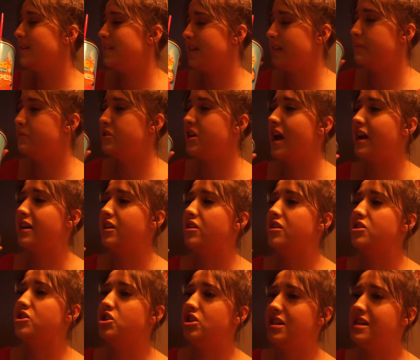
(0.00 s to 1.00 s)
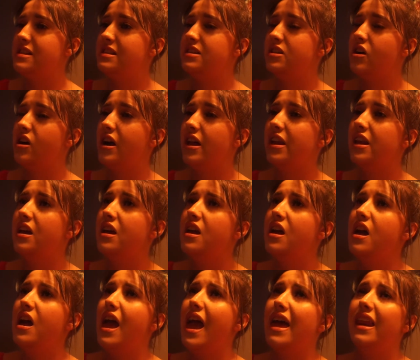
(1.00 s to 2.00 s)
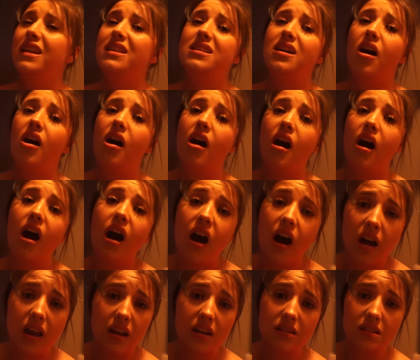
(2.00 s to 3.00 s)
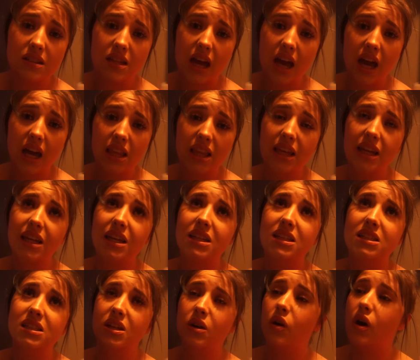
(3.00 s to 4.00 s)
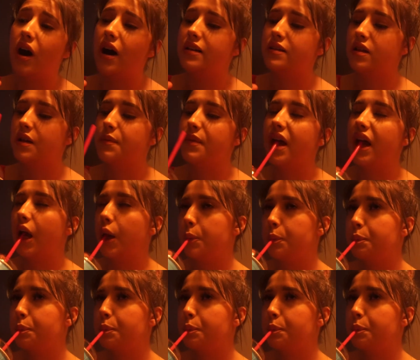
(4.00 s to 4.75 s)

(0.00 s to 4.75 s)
denim jacket on, jeans on, and it's hot outside. Like, it is so hot. So I'm like,